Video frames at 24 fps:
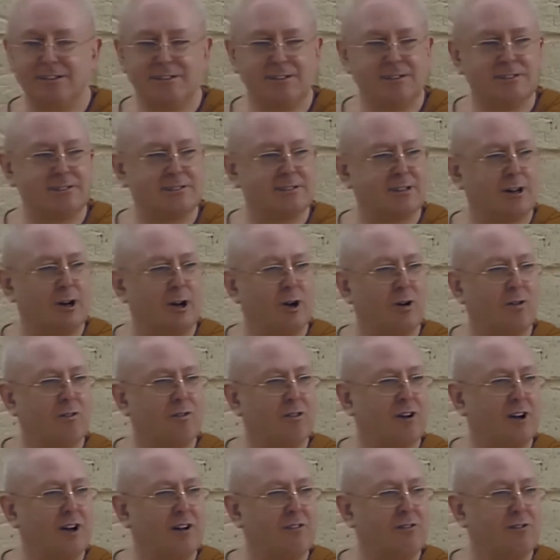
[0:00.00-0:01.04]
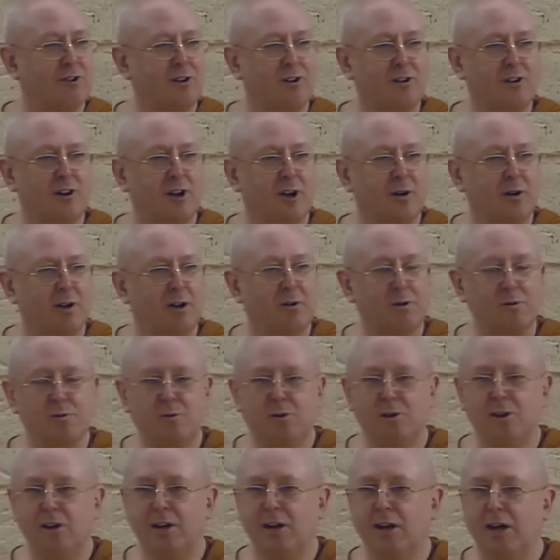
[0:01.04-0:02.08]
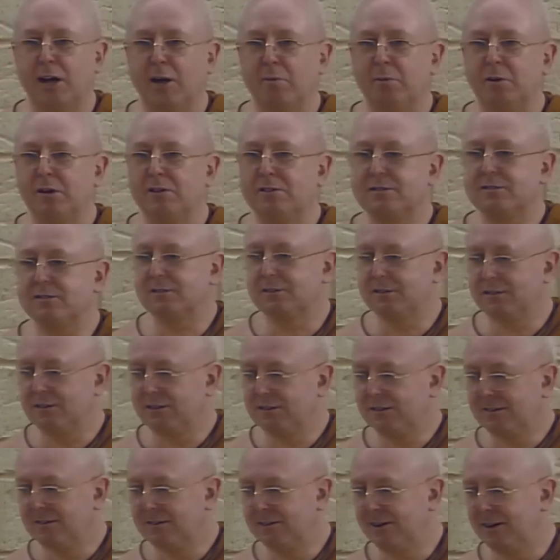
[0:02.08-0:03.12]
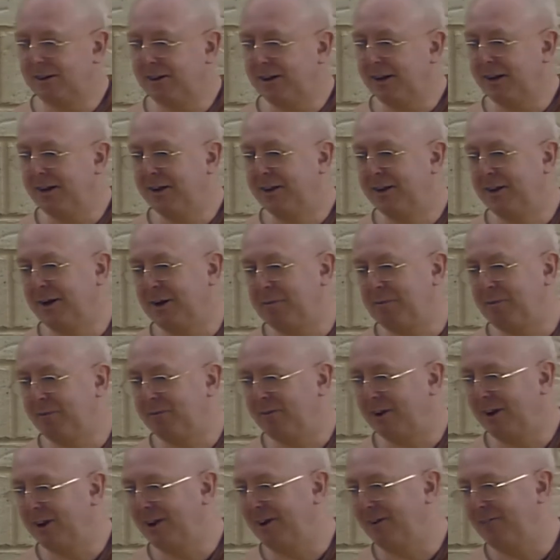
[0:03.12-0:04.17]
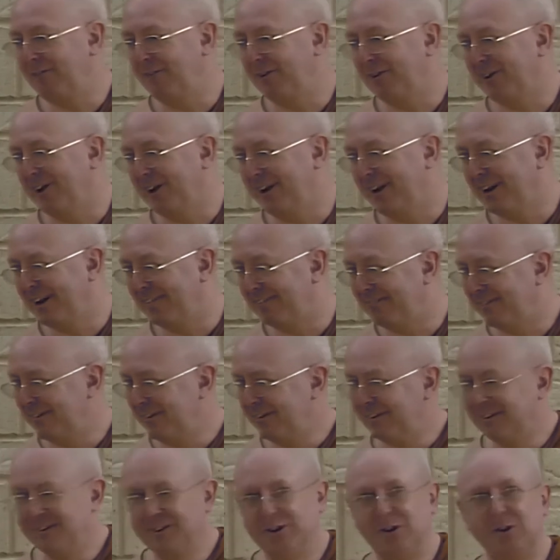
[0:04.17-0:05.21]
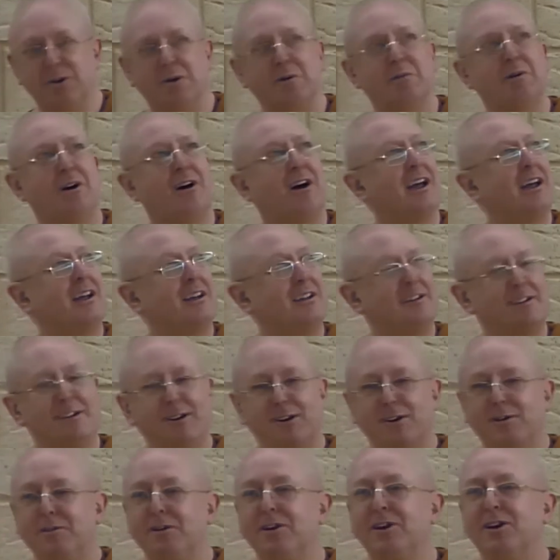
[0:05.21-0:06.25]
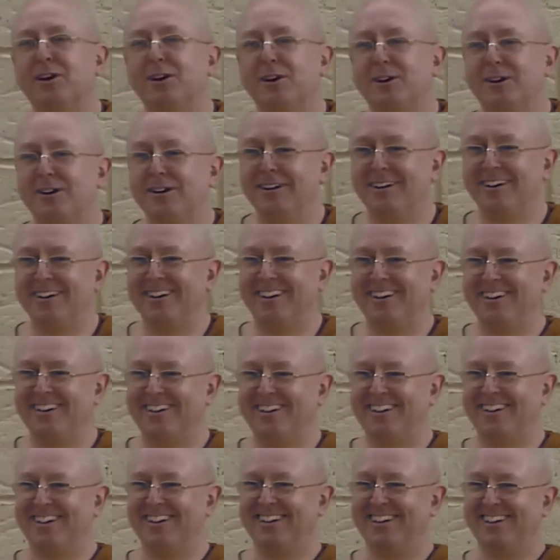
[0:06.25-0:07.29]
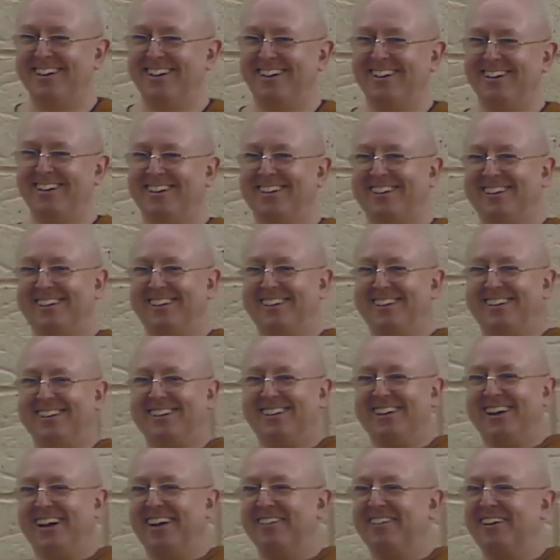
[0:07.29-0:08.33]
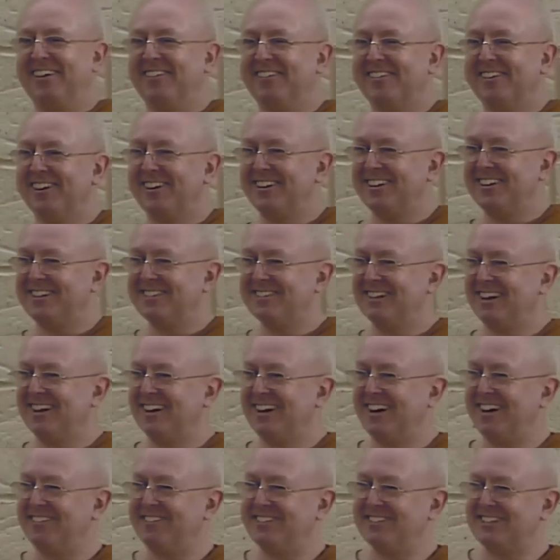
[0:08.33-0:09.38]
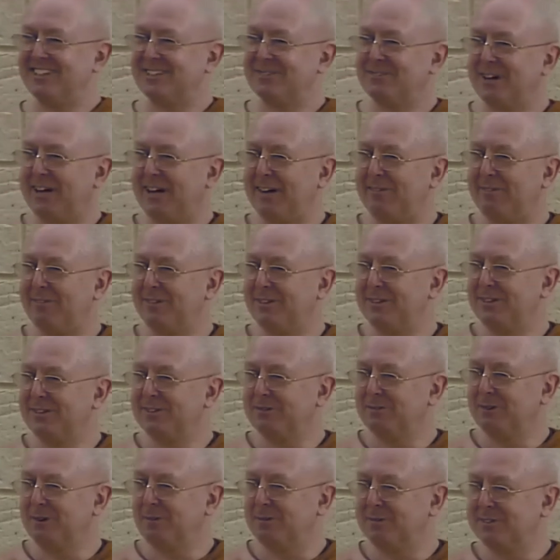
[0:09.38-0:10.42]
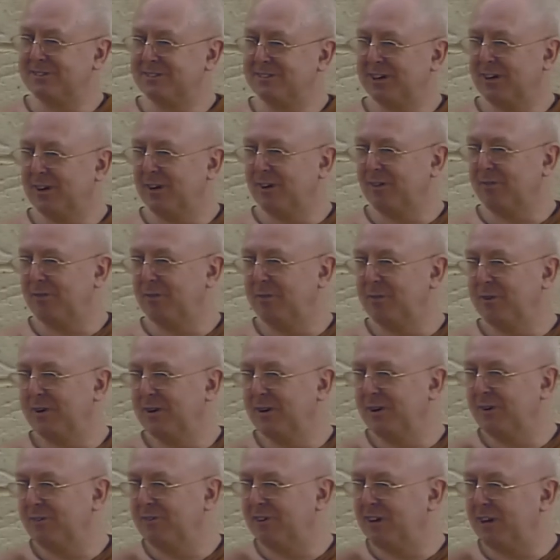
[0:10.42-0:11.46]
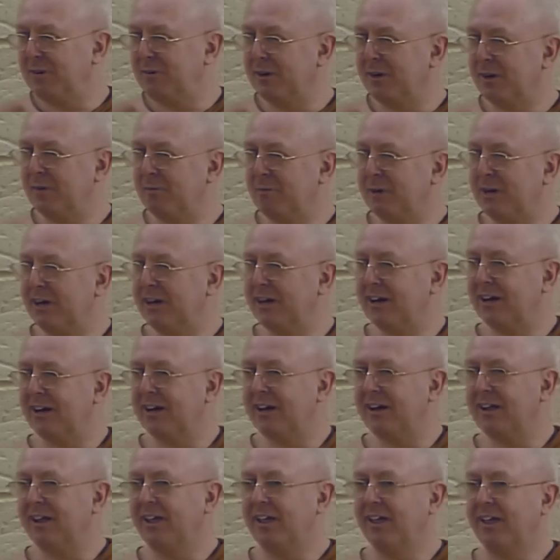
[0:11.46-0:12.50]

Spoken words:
You start off life not knowing what your name is, and you end up, if you live long enough, who am I? Who are you? Have you ever noticed that life is that's what happens? Well, we start off and we go around, we come back again.